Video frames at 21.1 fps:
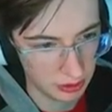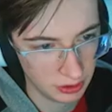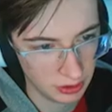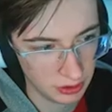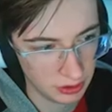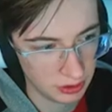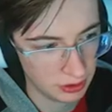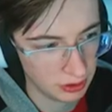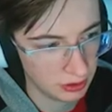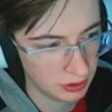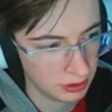
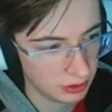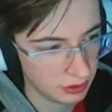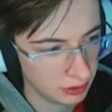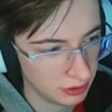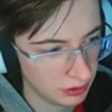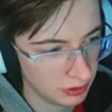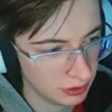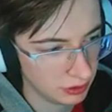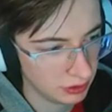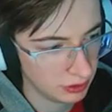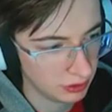
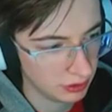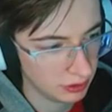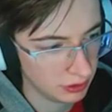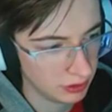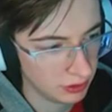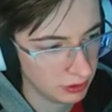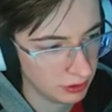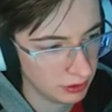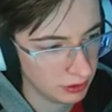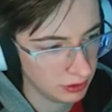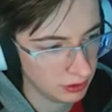
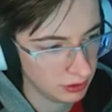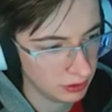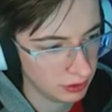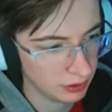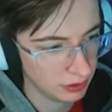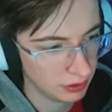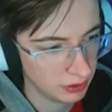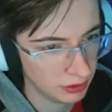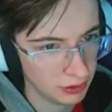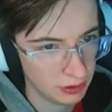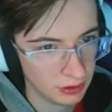
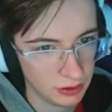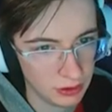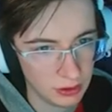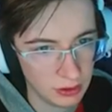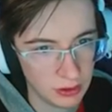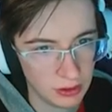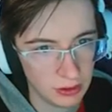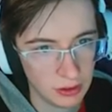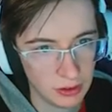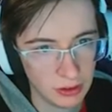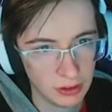
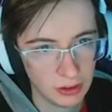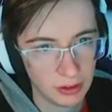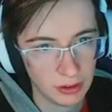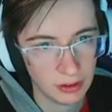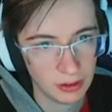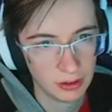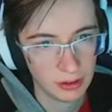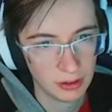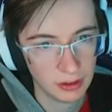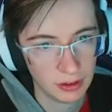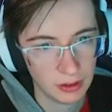
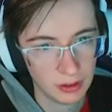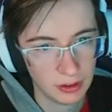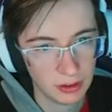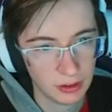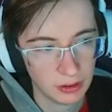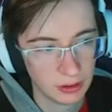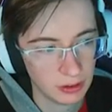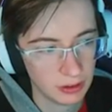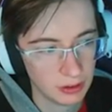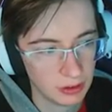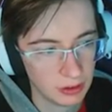
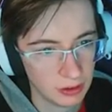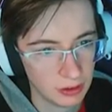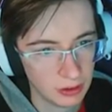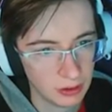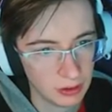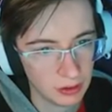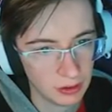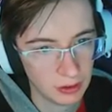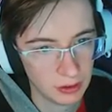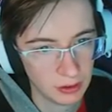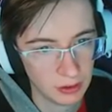
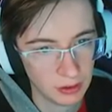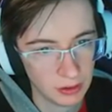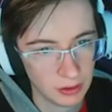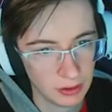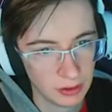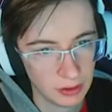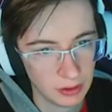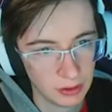[no speech]